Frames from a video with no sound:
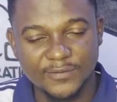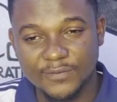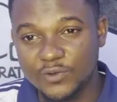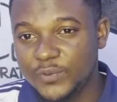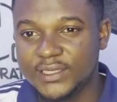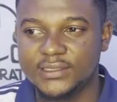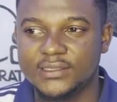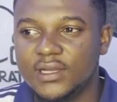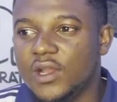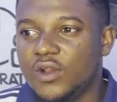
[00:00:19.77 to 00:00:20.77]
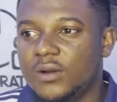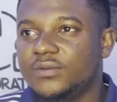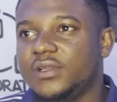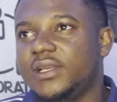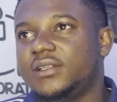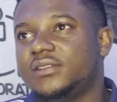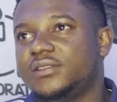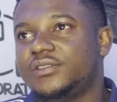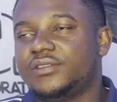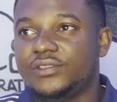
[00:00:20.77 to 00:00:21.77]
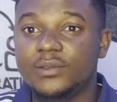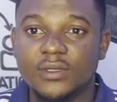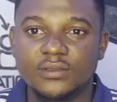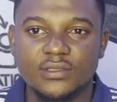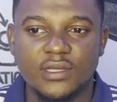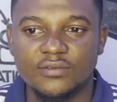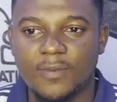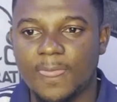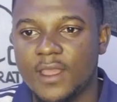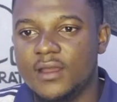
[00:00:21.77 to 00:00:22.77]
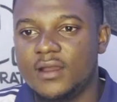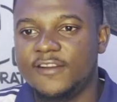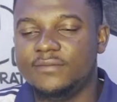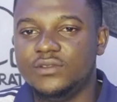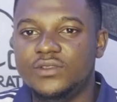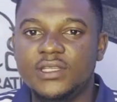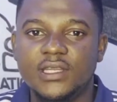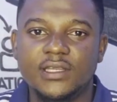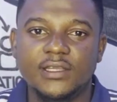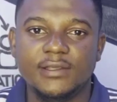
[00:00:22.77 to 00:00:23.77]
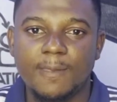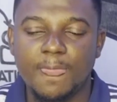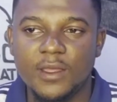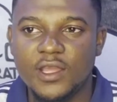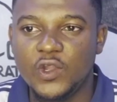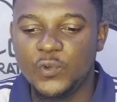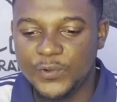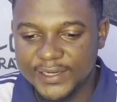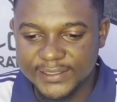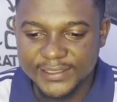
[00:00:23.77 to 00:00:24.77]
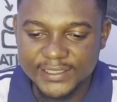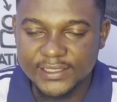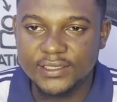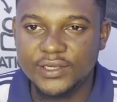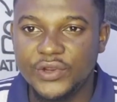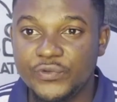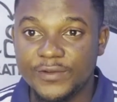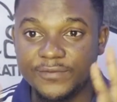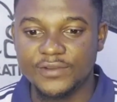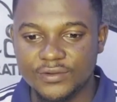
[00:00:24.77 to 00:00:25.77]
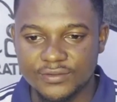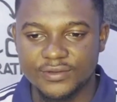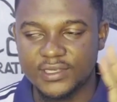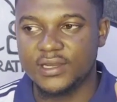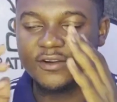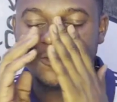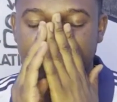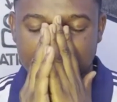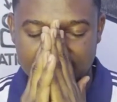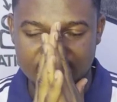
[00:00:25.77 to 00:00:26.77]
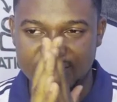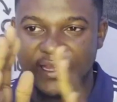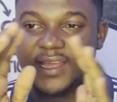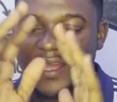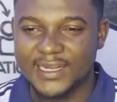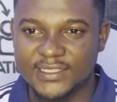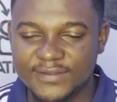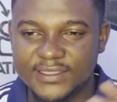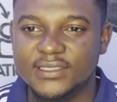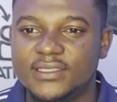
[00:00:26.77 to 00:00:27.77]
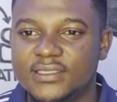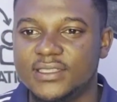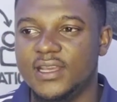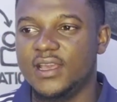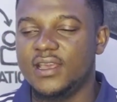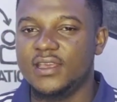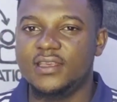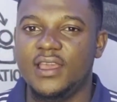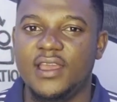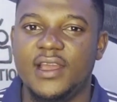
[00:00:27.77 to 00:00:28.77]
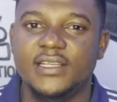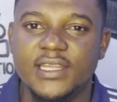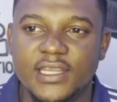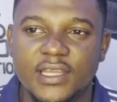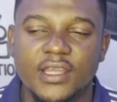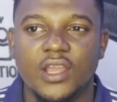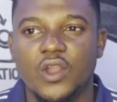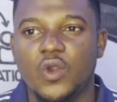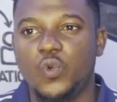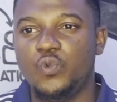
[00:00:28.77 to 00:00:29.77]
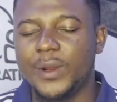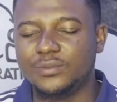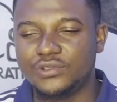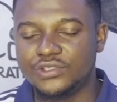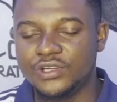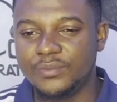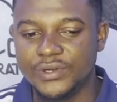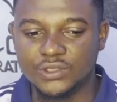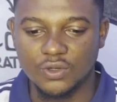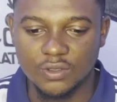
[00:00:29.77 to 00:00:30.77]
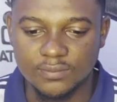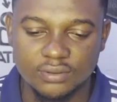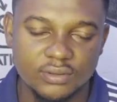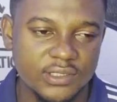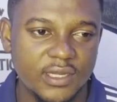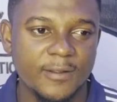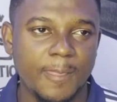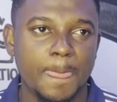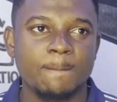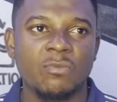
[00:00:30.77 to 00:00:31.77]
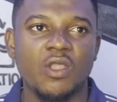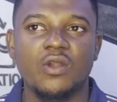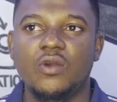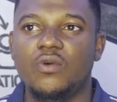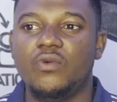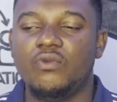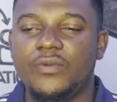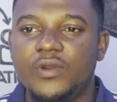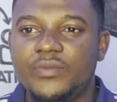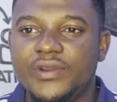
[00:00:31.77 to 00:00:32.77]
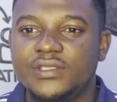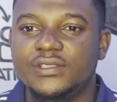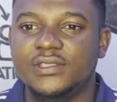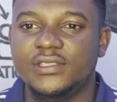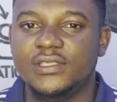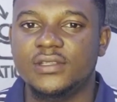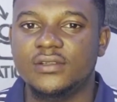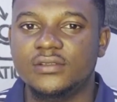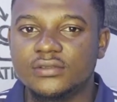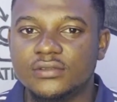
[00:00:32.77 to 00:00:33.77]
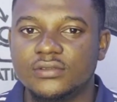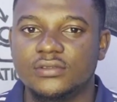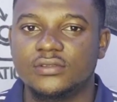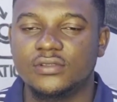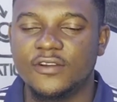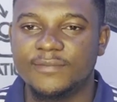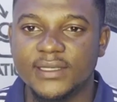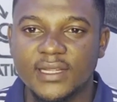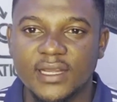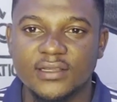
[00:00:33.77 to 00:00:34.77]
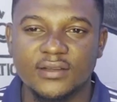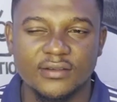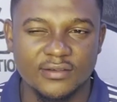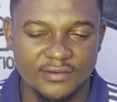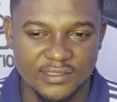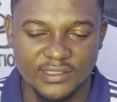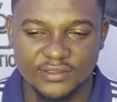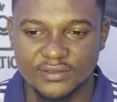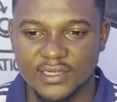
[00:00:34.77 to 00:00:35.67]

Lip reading: few weeks, up to like 3 months now, I've been doing a weekly review of my activities here at the Web3 Bridge Hub. Web3 Bridge is a non-governmental organization